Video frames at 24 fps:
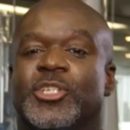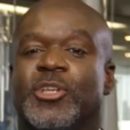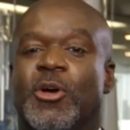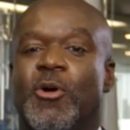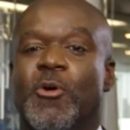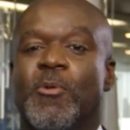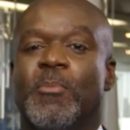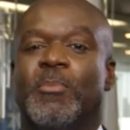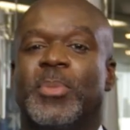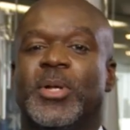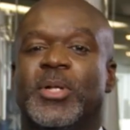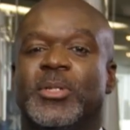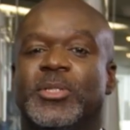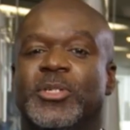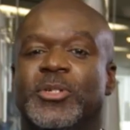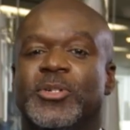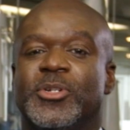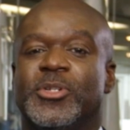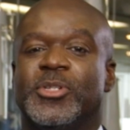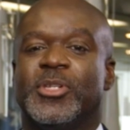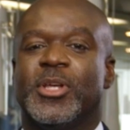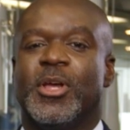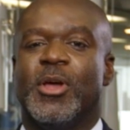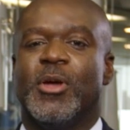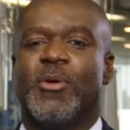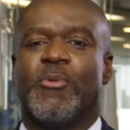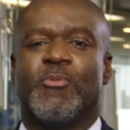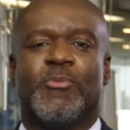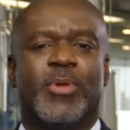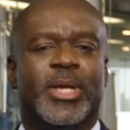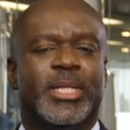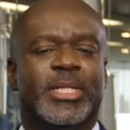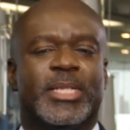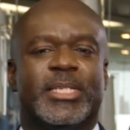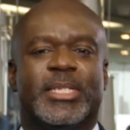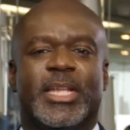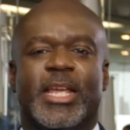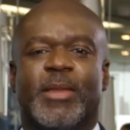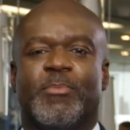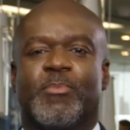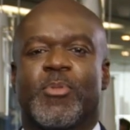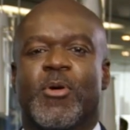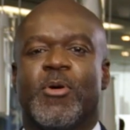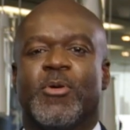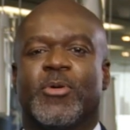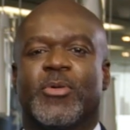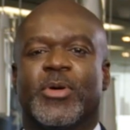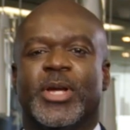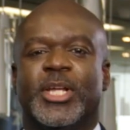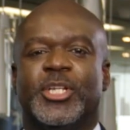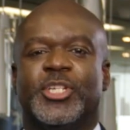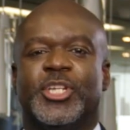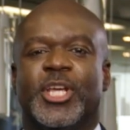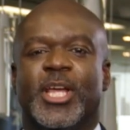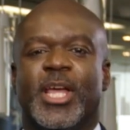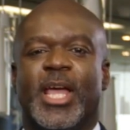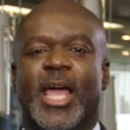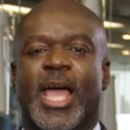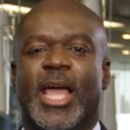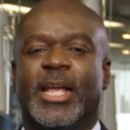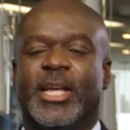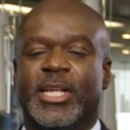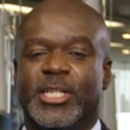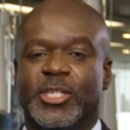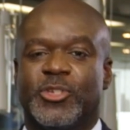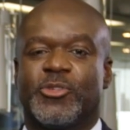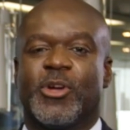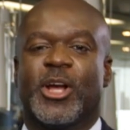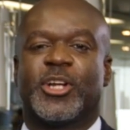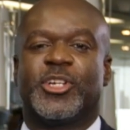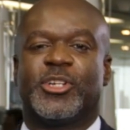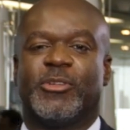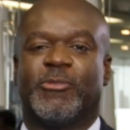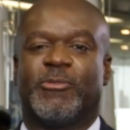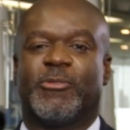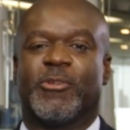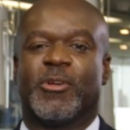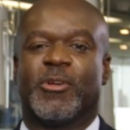as home builders, real estate brokerage, and construction